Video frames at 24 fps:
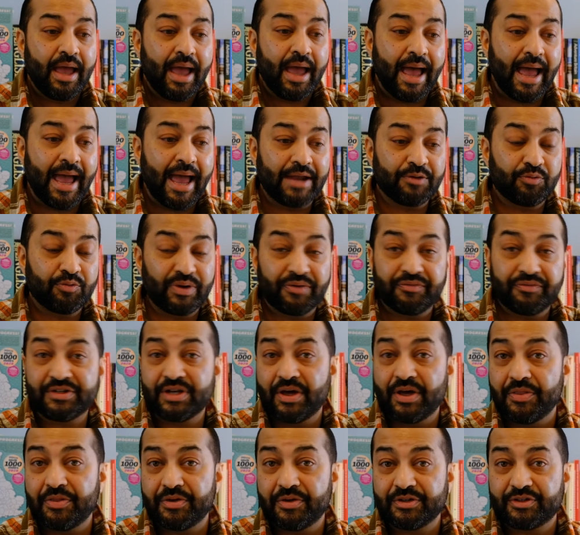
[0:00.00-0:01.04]
And we've
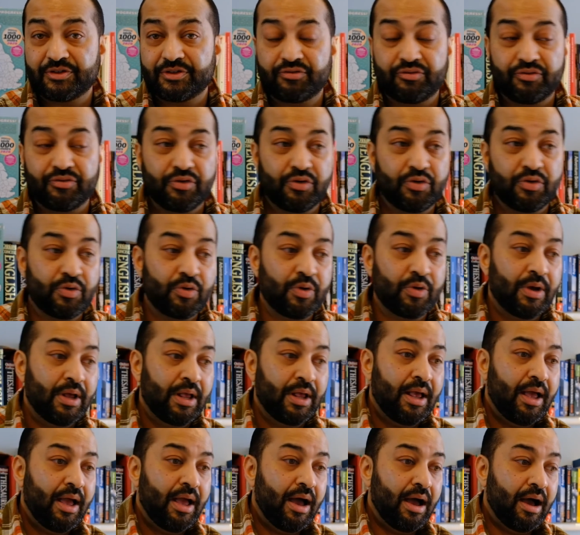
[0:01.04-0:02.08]
done this through
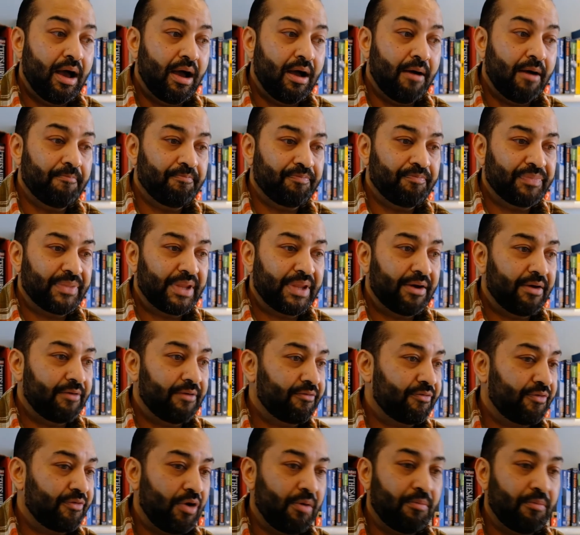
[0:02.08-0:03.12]

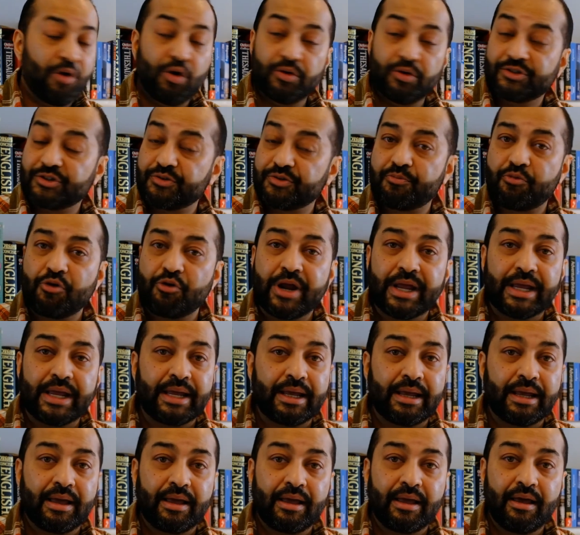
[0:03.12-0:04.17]
from
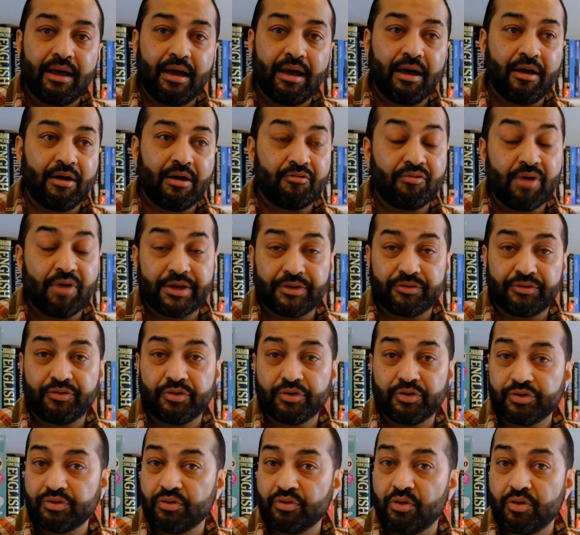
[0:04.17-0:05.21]
spring right
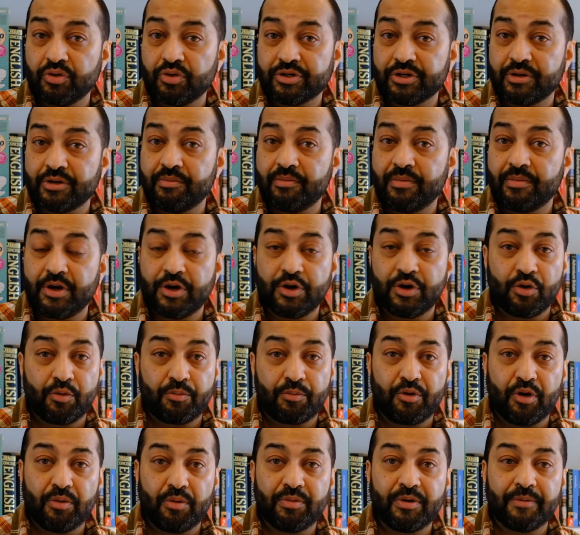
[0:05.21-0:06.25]
through to autumn, no
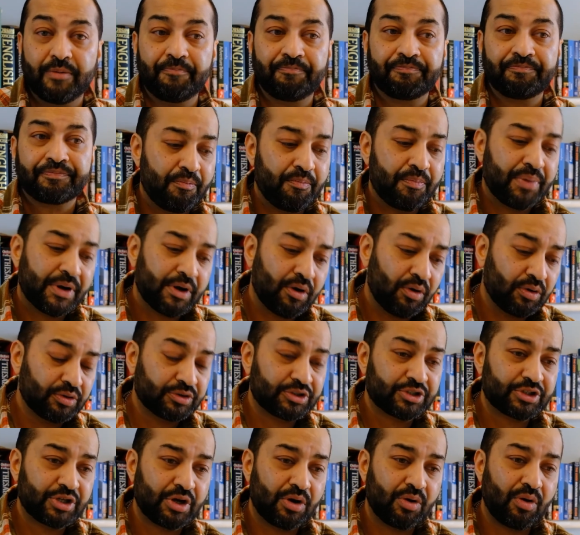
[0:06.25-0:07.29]
problem. But
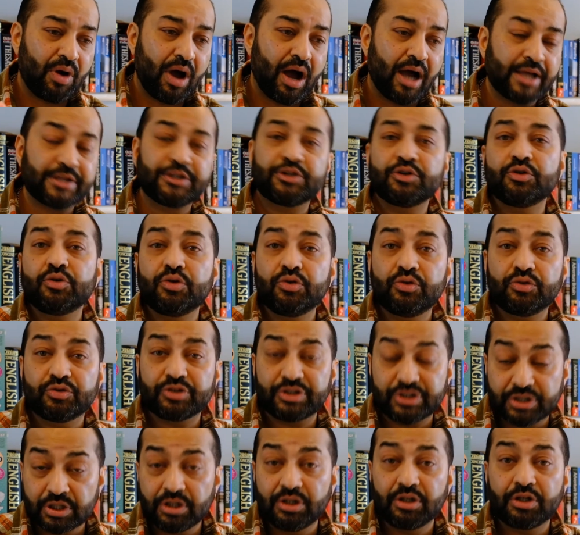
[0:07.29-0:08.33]
also, I do
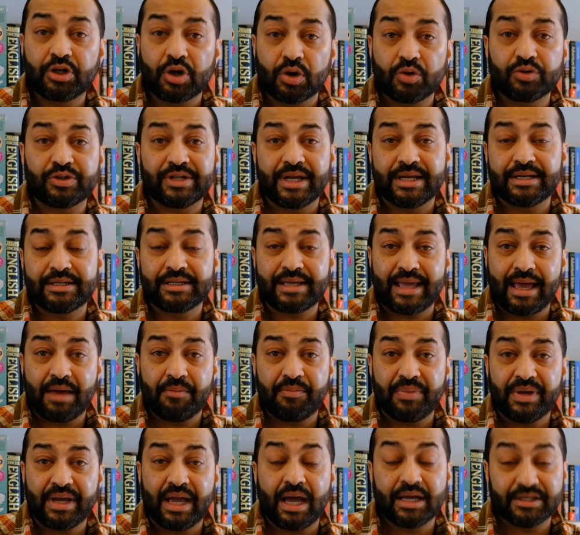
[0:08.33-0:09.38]
still go tent
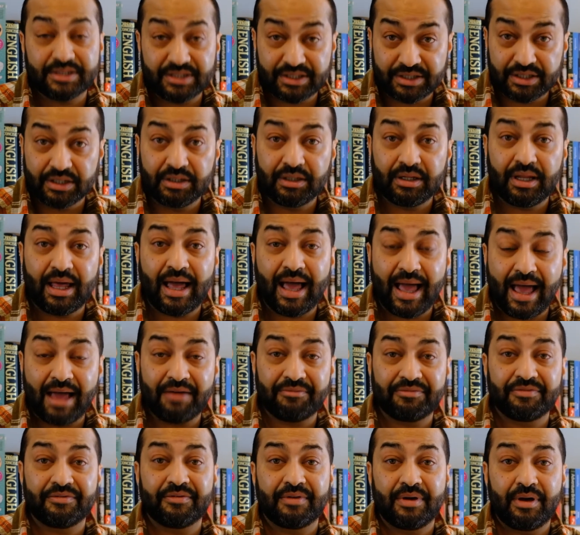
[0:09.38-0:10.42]
camping. I still
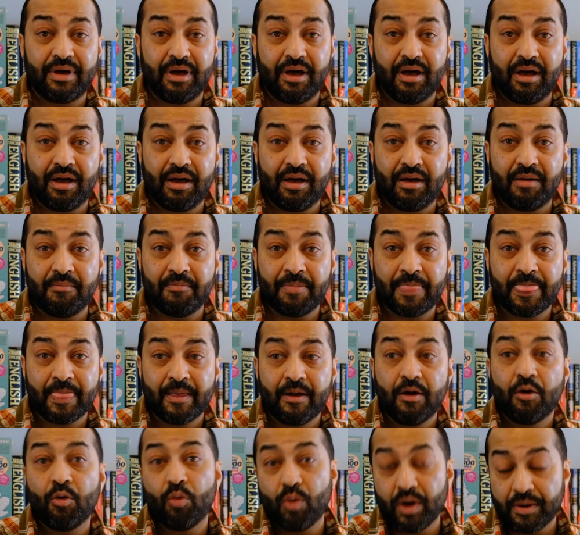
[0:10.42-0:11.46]
have
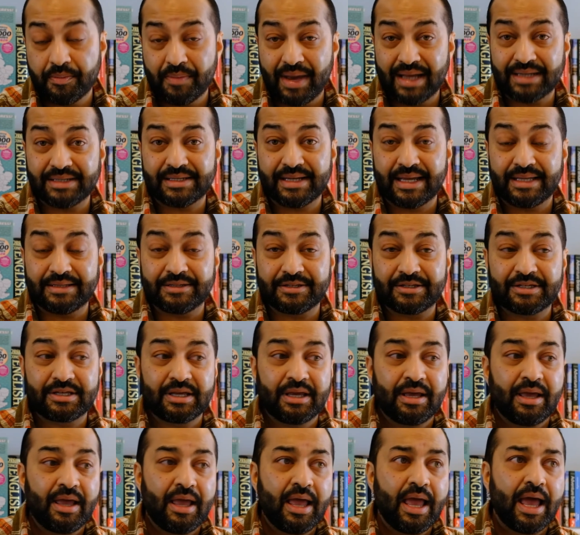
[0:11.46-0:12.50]
one-man tents,
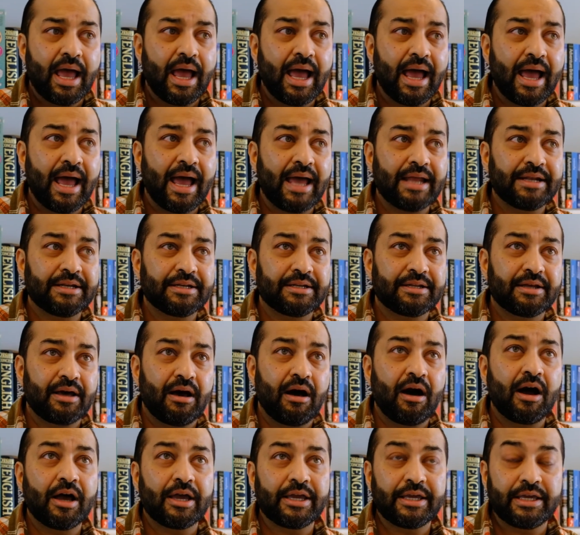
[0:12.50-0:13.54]
and
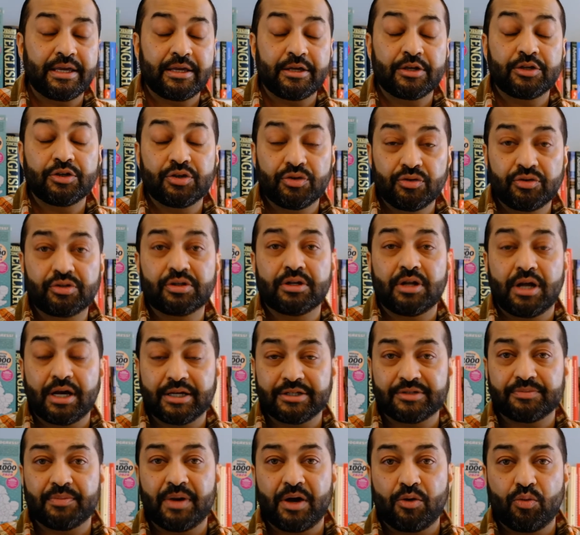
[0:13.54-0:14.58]
I
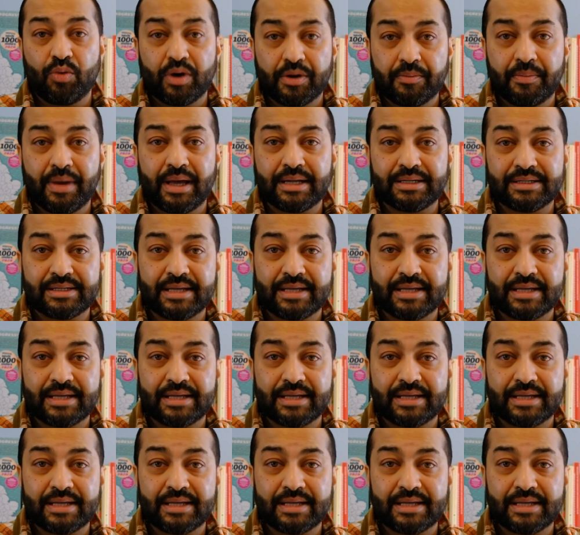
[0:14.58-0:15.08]
utilize my one-man